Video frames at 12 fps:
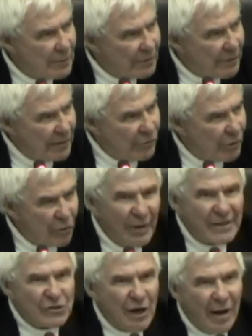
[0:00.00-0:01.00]
They do a
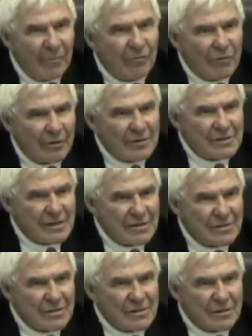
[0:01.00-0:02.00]
great job for the
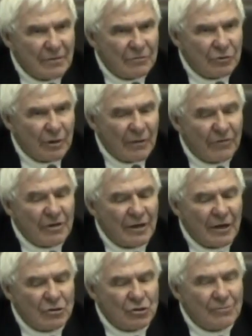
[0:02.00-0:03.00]
citizens of Tredyffrin
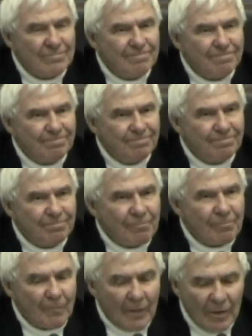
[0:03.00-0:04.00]
Township.
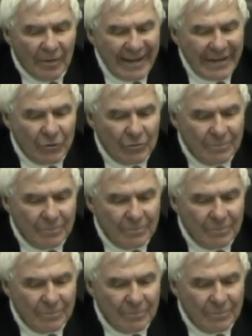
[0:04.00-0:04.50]
Thank you.